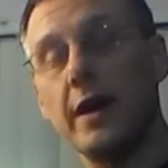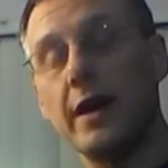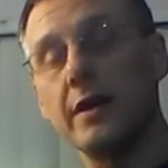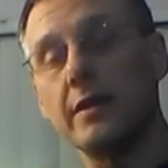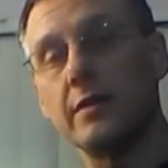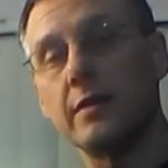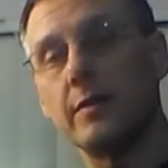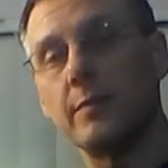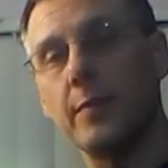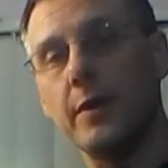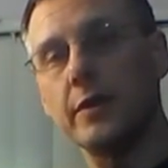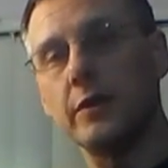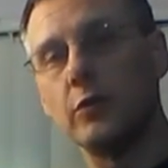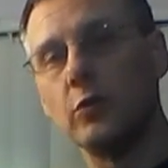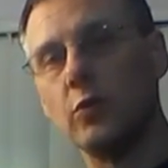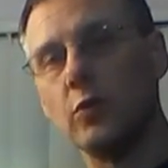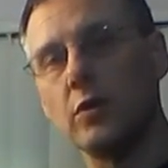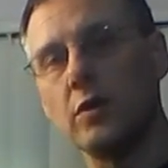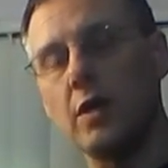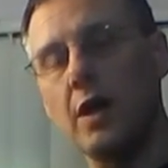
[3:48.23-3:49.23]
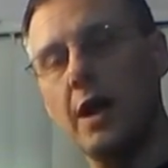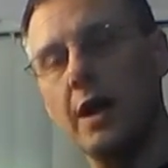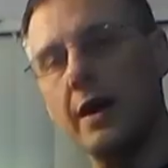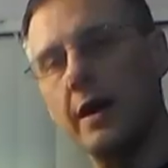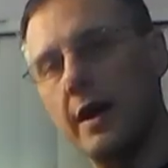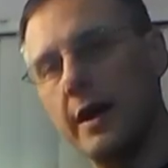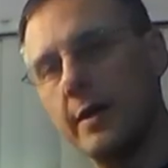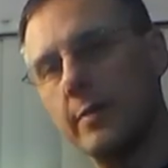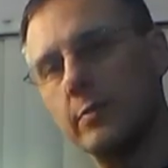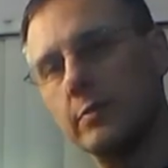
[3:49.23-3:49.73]
That by 2
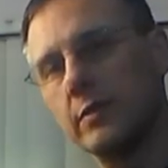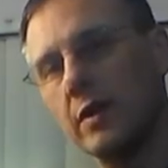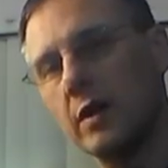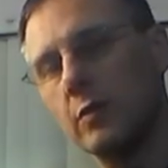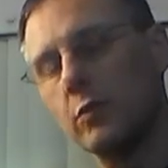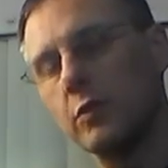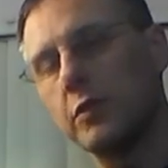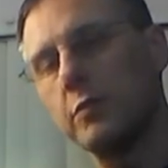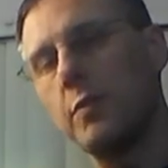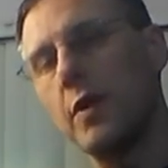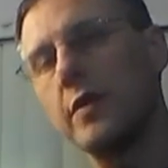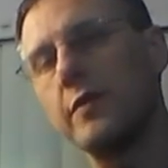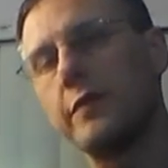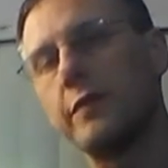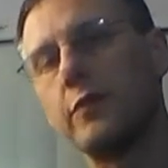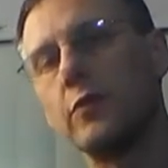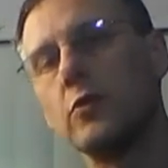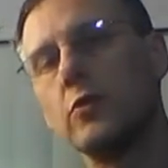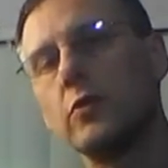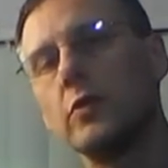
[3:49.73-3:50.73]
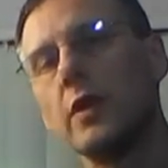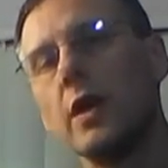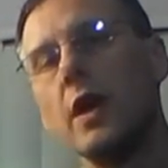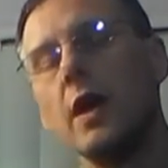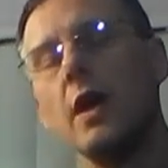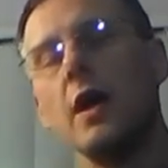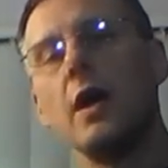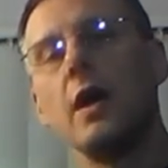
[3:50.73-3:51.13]
o'clock, I am done with my fruit.